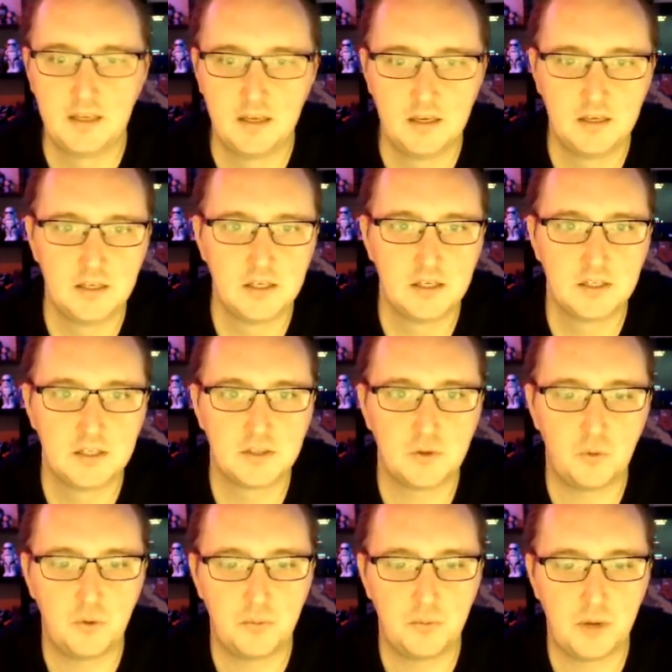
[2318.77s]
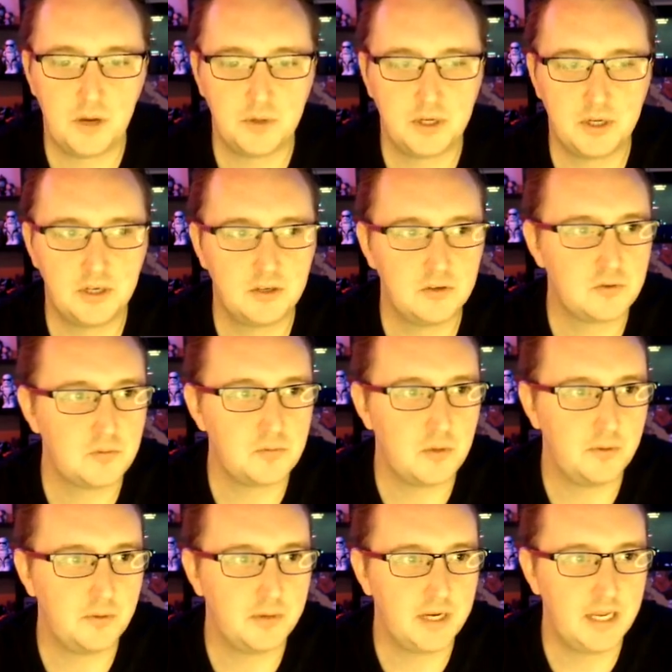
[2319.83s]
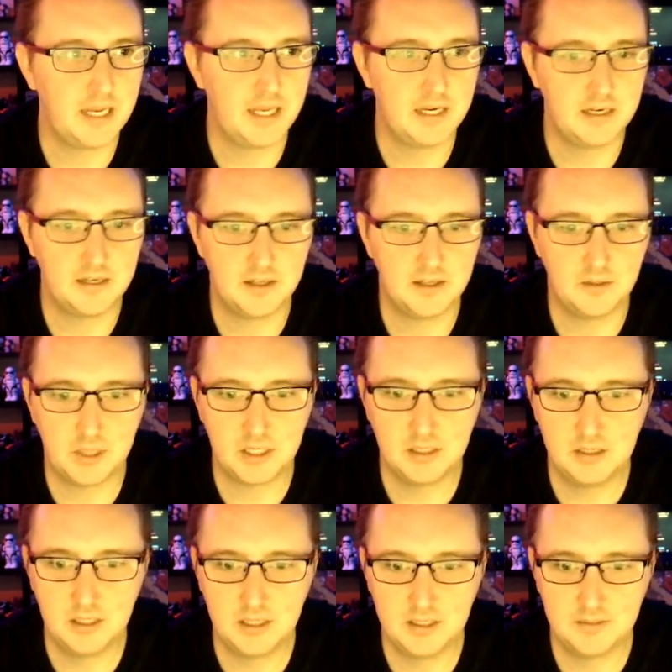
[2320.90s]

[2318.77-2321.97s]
So what we might want to do is we might want to add another button in here.